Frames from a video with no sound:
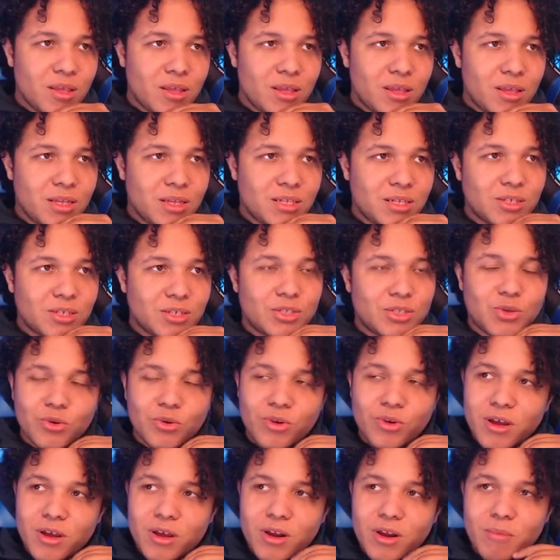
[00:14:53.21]
Is
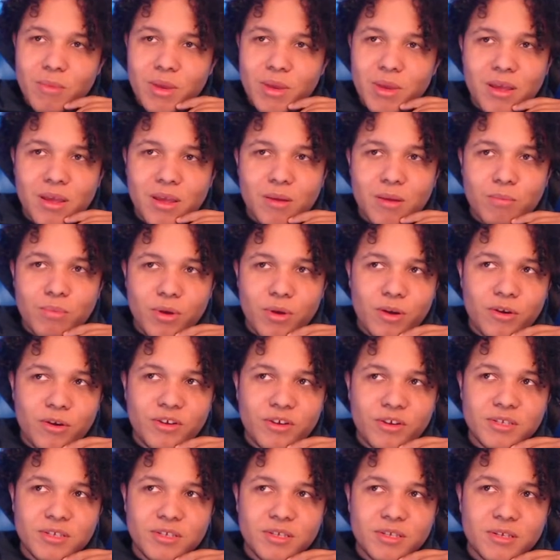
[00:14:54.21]
Artoria gonna make an
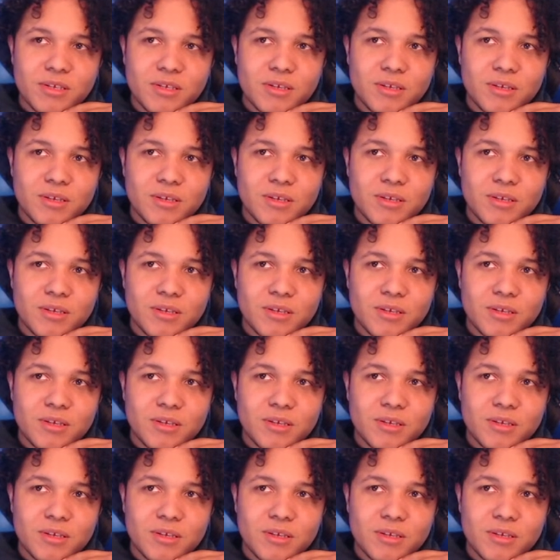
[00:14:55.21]
appearance?